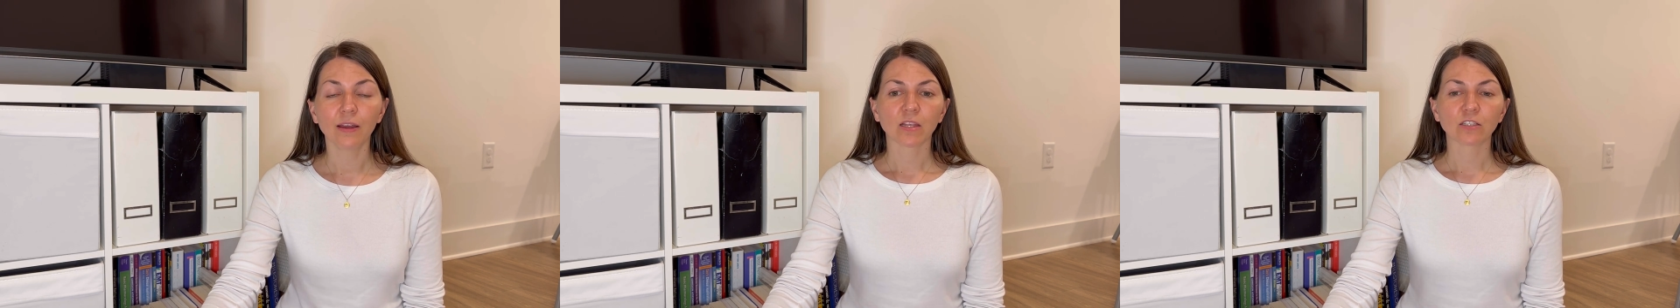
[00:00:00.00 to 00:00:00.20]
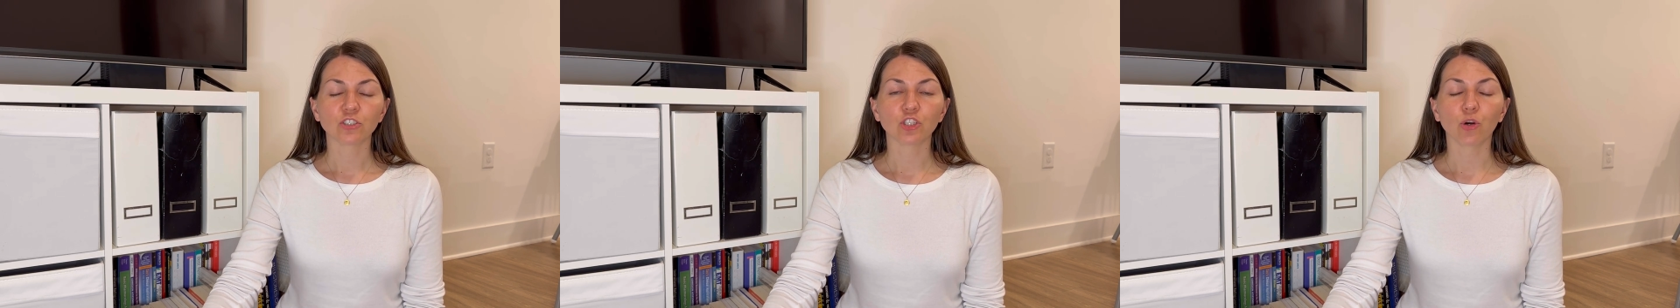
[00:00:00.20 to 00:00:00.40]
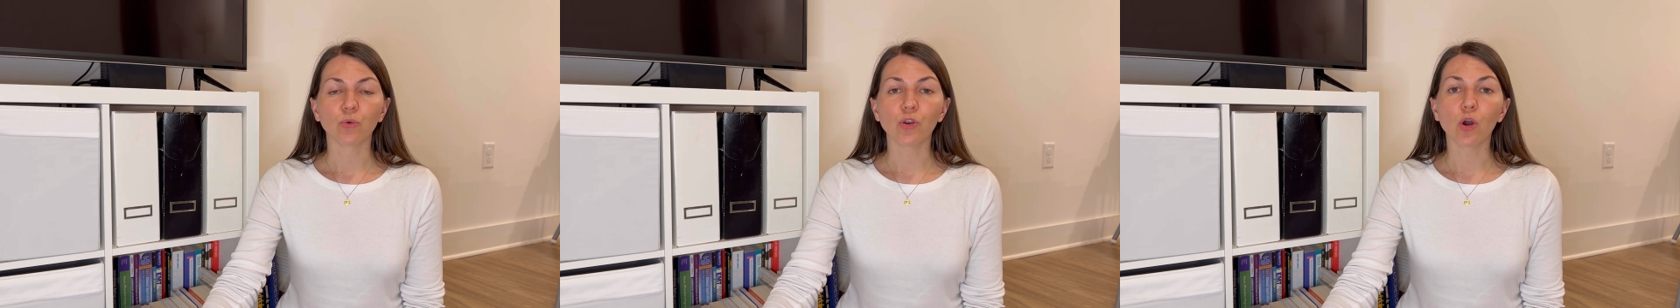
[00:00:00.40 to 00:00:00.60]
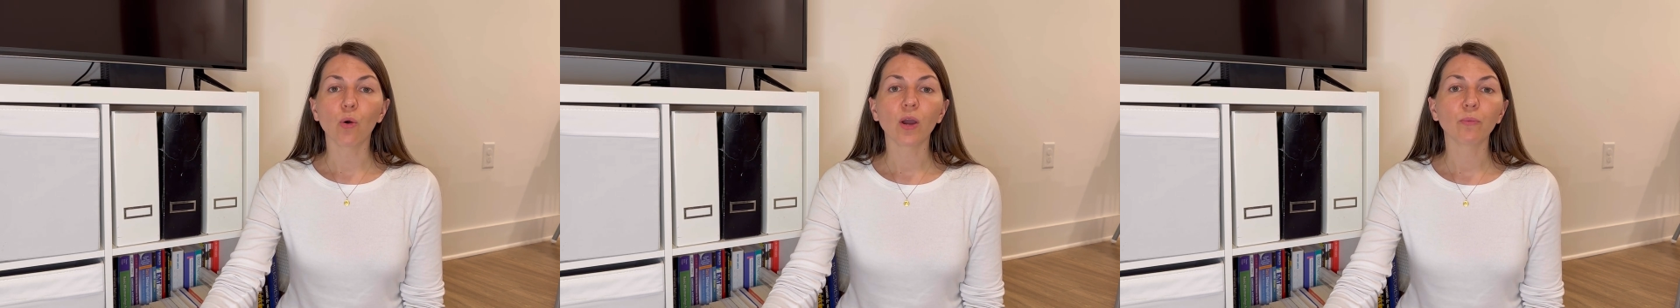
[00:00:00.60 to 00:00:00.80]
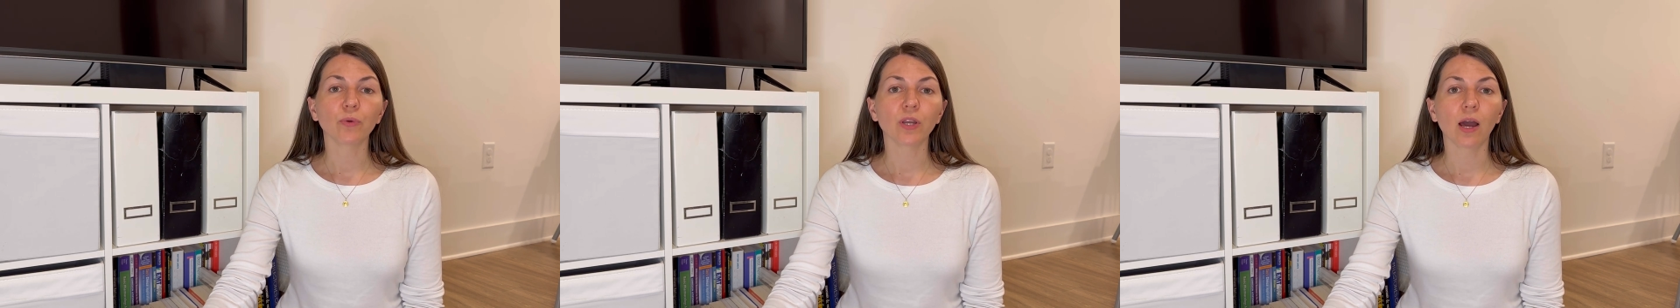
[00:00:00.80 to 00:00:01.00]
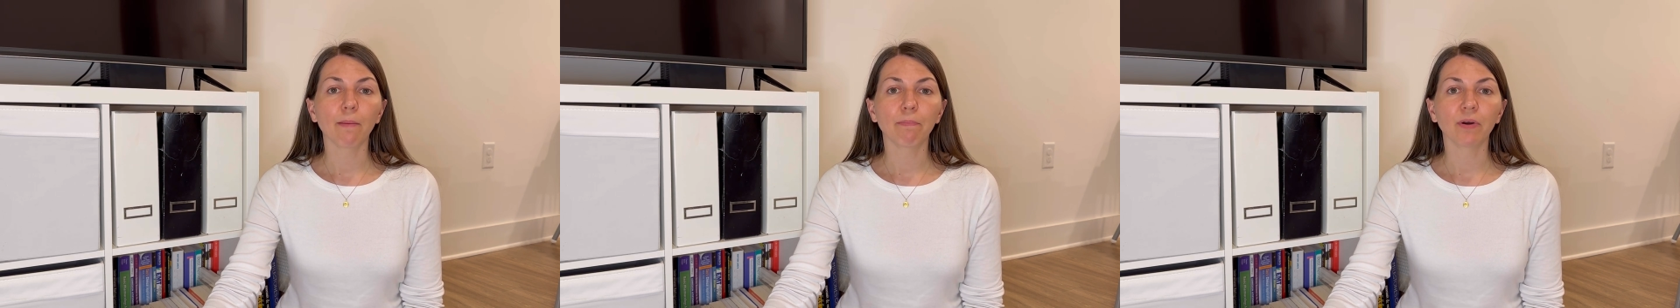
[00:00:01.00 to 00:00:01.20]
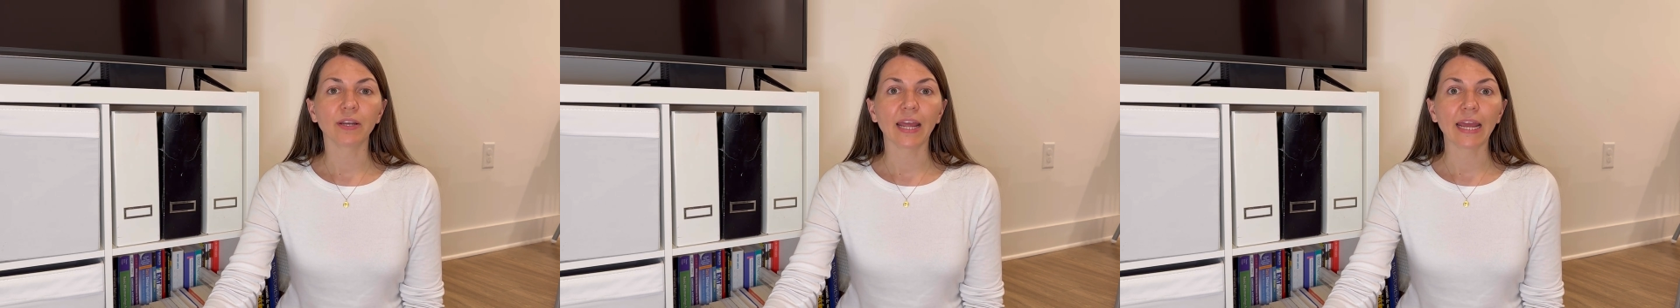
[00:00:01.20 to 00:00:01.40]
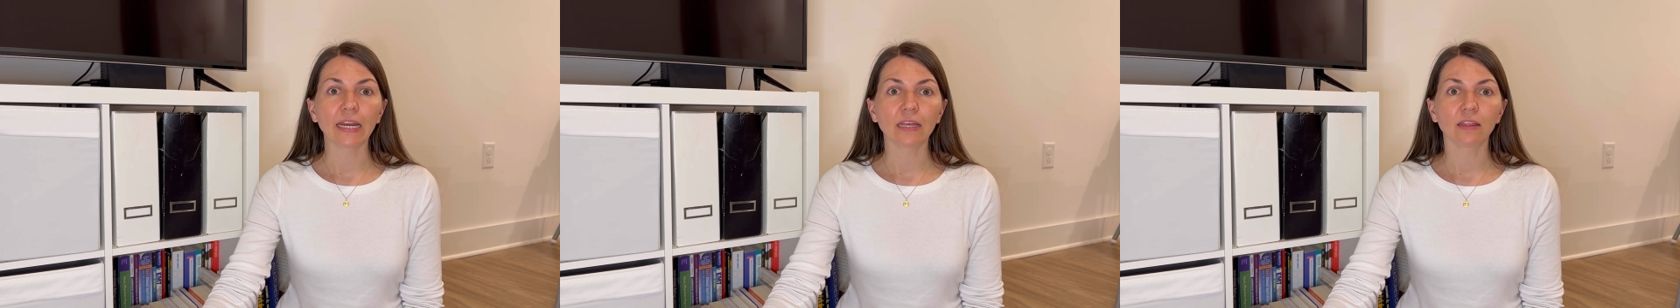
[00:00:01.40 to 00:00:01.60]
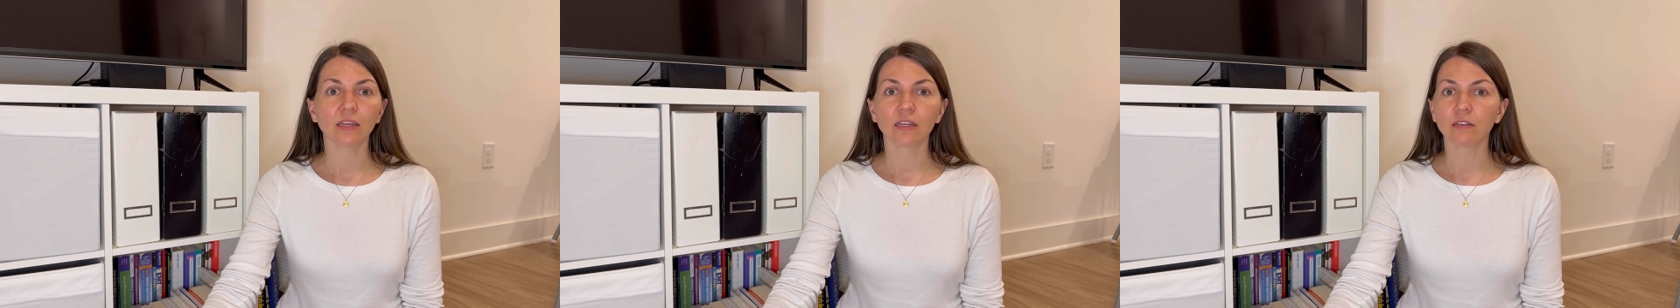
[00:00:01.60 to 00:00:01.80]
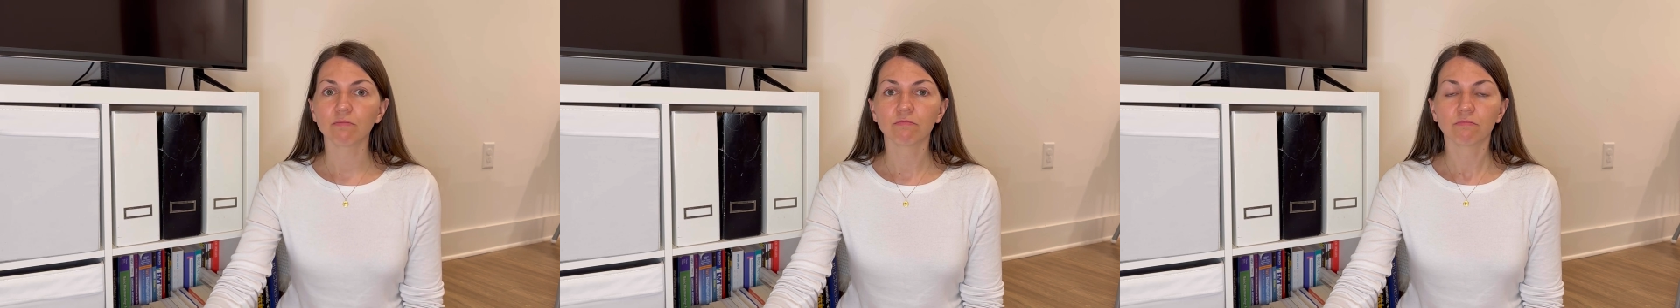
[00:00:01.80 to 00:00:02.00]
So no, I would not put
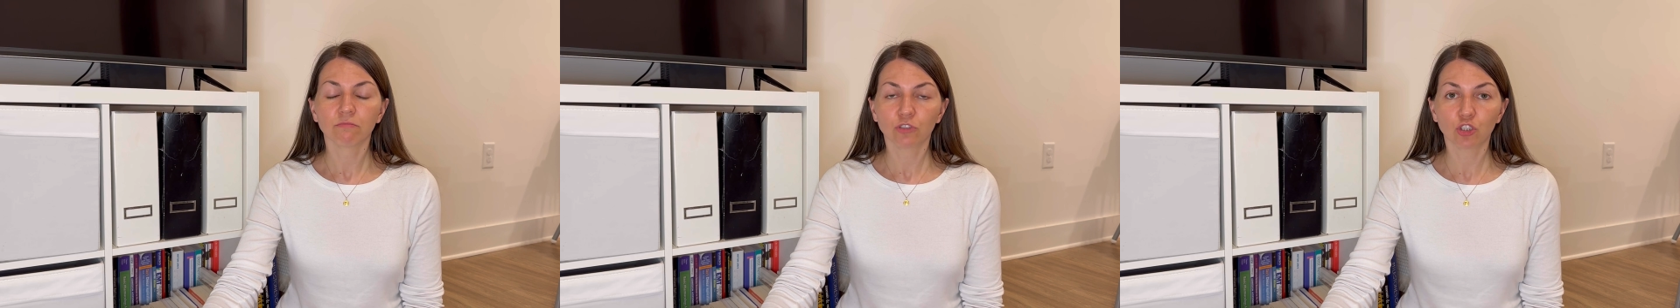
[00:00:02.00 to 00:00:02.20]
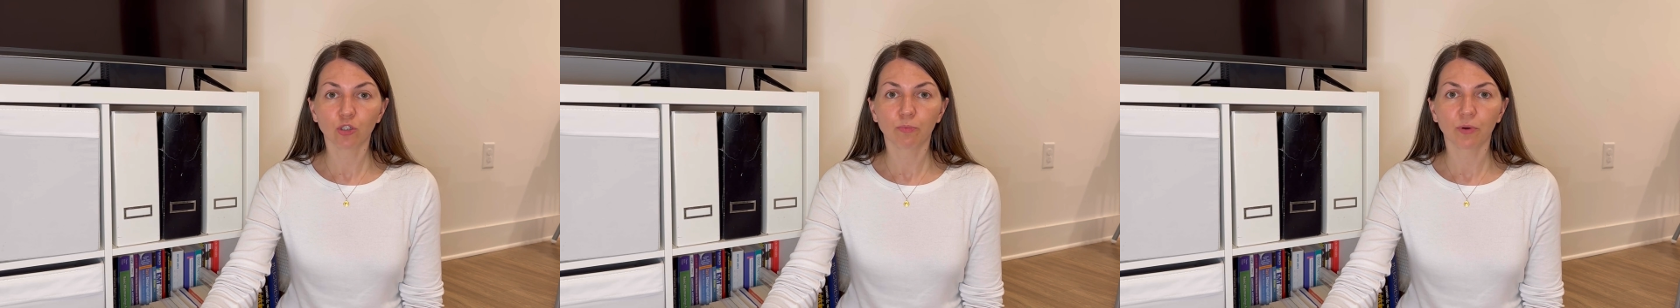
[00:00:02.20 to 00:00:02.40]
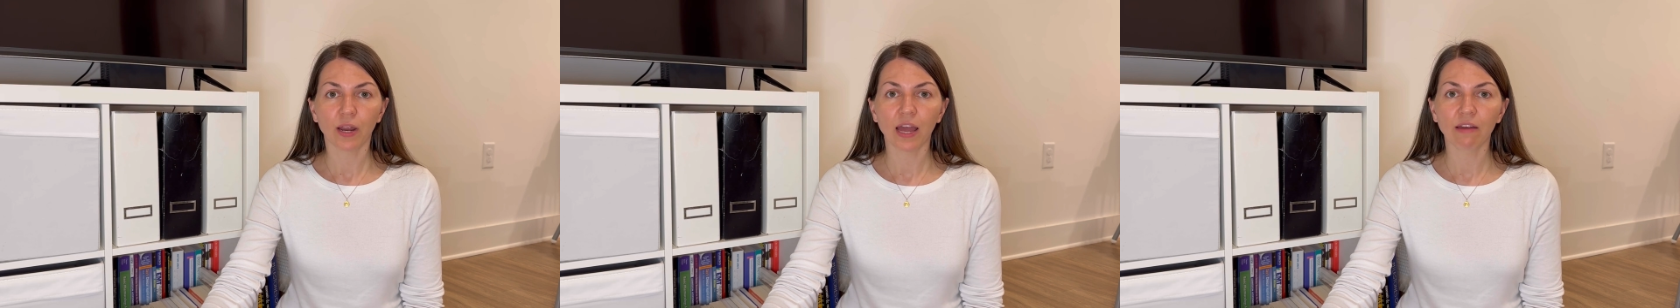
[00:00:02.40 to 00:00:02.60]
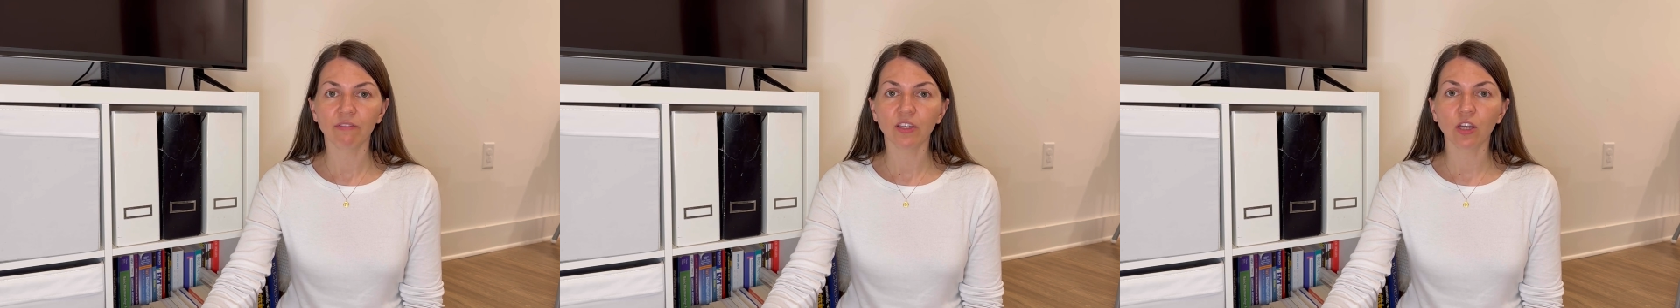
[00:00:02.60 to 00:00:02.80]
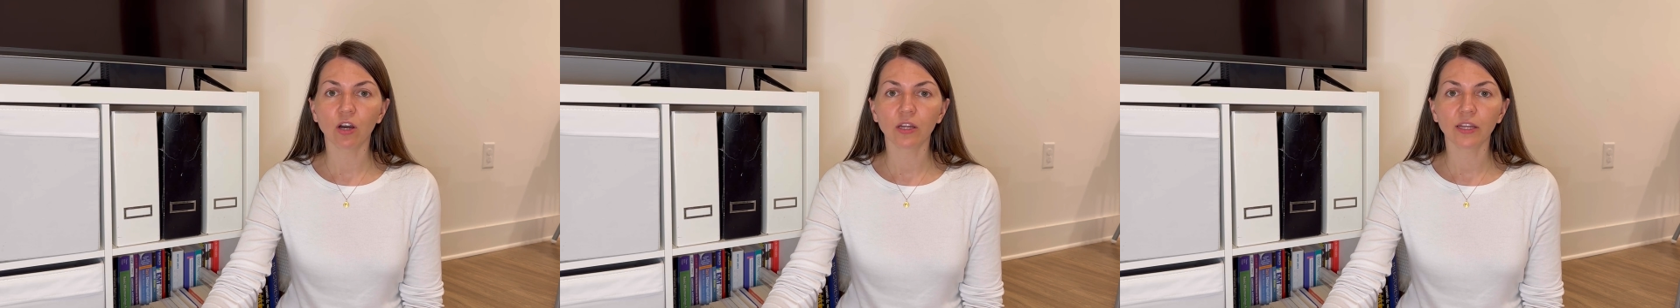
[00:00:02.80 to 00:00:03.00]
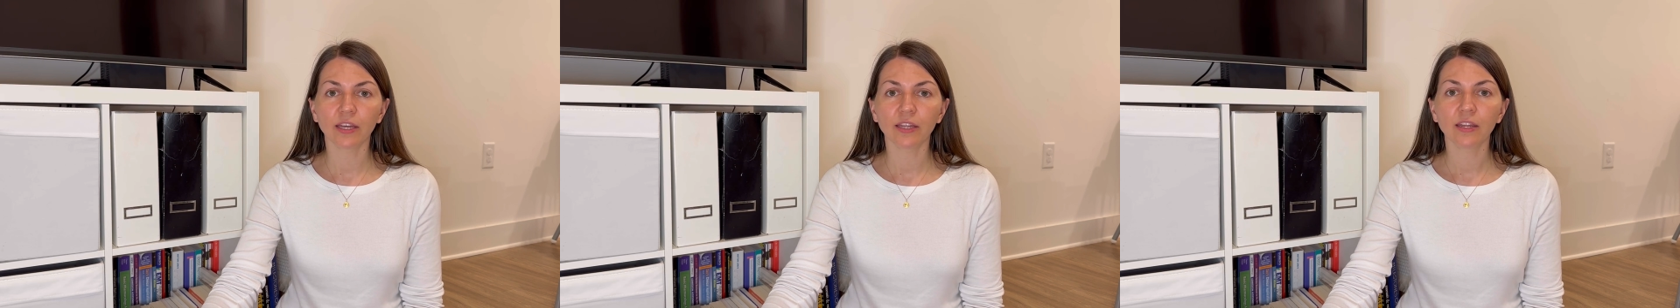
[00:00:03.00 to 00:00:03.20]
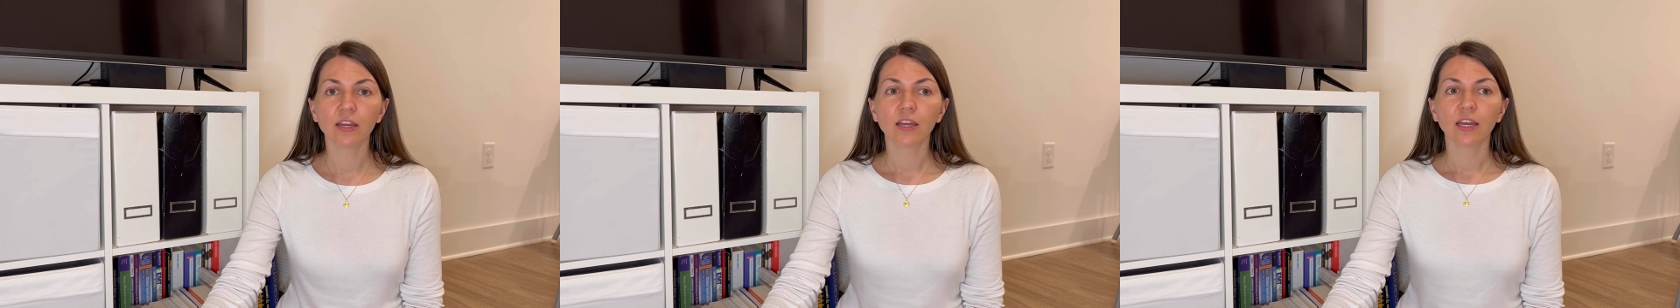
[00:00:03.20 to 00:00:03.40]
anything super heavy on it.